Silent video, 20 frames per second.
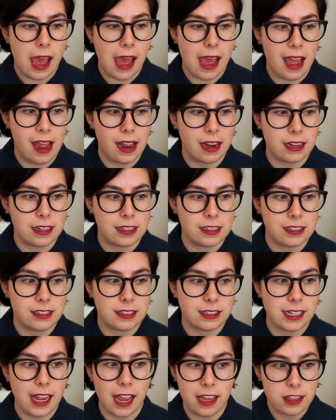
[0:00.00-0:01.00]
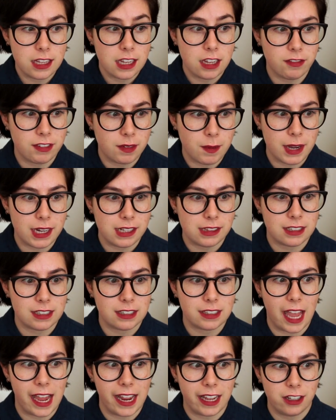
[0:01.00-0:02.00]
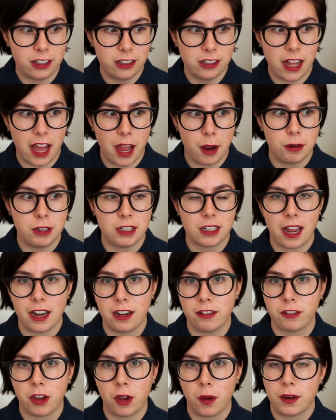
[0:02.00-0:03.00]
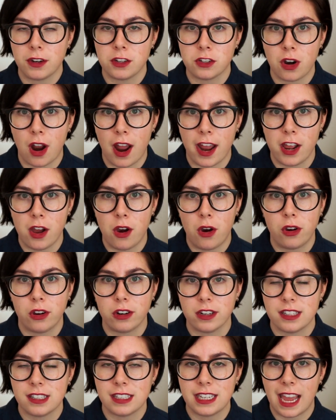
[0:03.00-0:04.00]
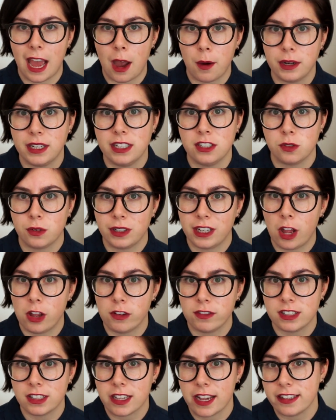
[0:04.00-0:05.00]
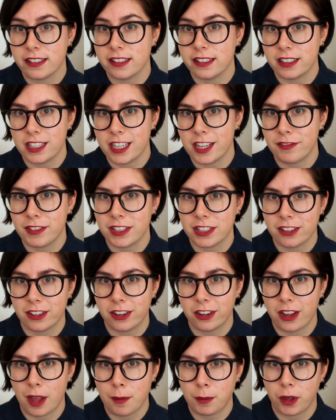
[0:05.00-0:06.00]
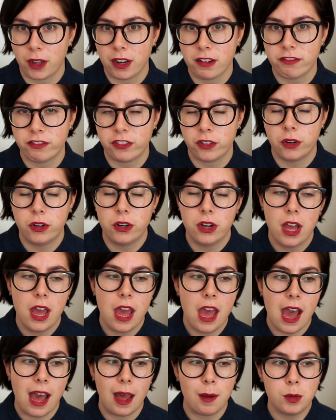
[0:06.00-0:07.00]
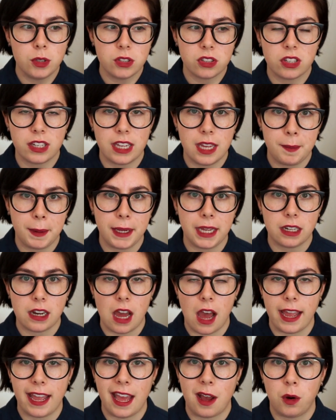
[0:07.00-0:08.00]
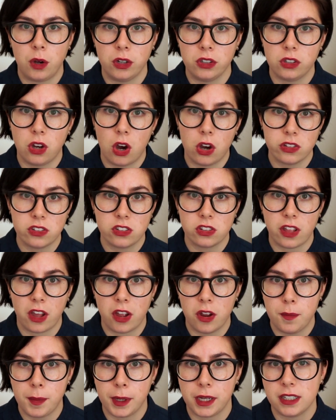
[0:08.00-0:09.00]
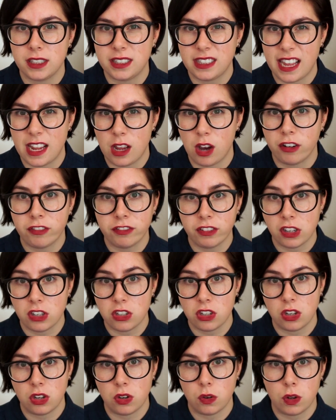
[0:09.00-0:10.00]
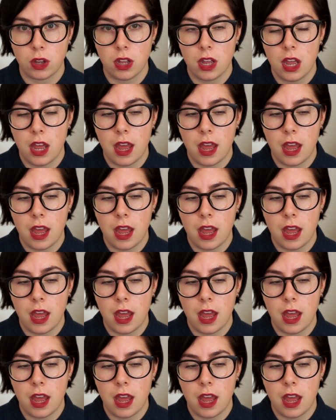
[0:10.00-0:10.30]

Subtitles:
And yeah, I think if it went in the sale, I would kind of go and try it on, see how it is really oversized and see if it's the look I'm going for. I'm also keeping an eye out on COS though, because they often do